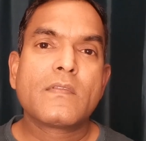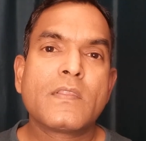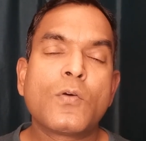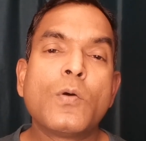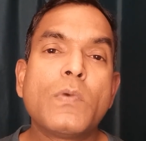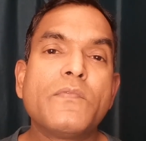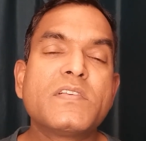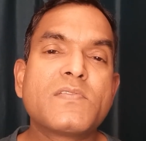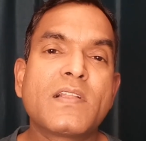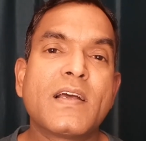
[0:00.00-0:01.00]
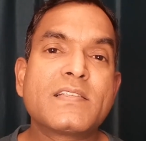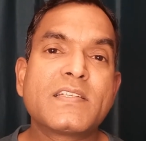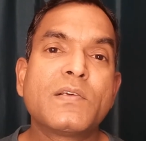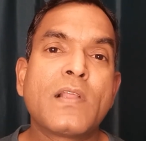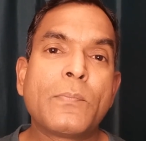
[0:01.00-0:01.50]
The home office will
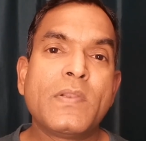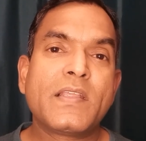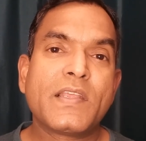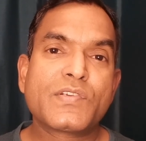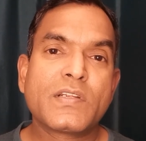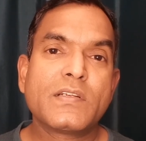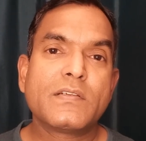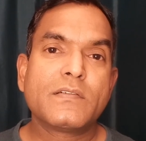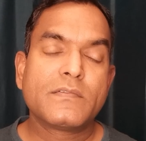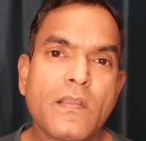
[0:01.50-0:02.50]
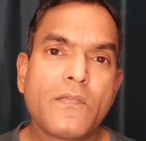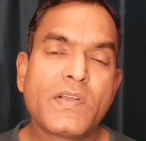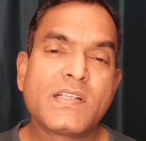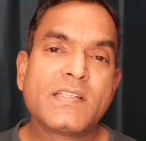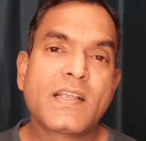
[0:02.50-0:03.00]
consider the application,
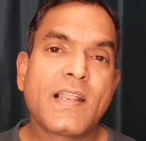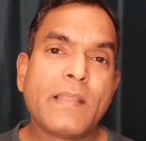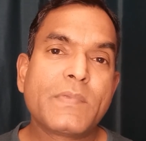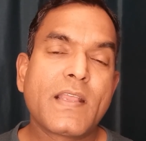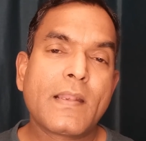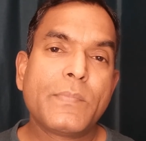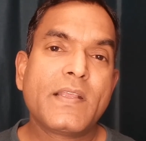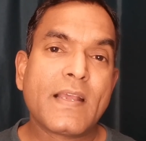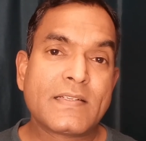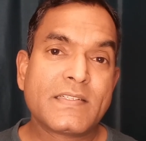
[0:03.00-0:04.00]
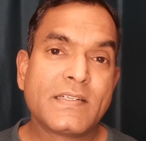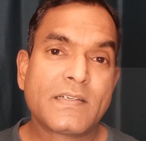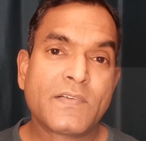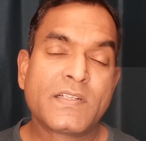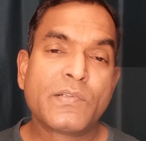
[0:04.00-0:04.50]
whether the claim can be
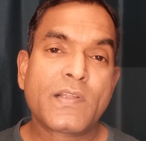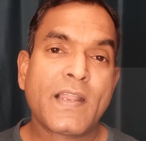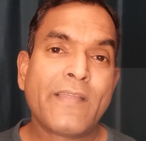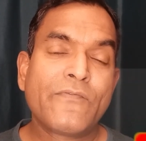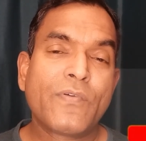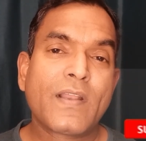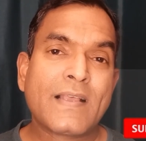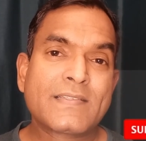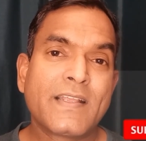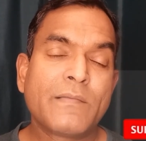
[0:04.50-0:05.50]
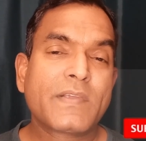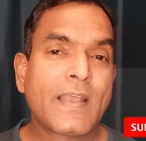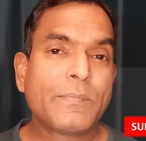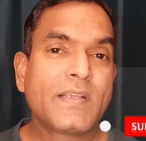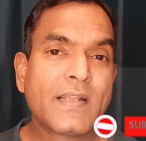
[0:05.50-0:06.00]
considered, whether your claim for asylum
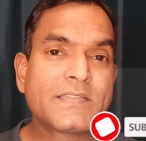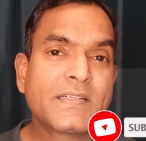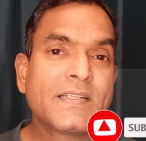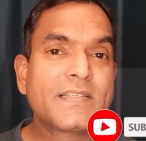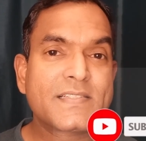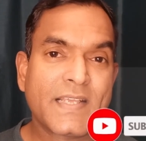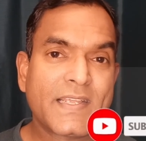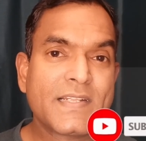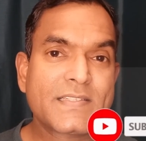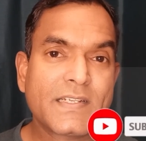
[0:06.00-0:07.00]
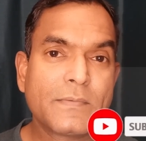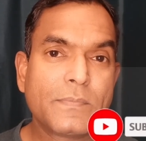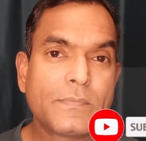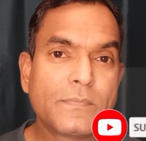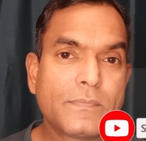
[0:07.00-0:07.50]
can be considered. That's the second step.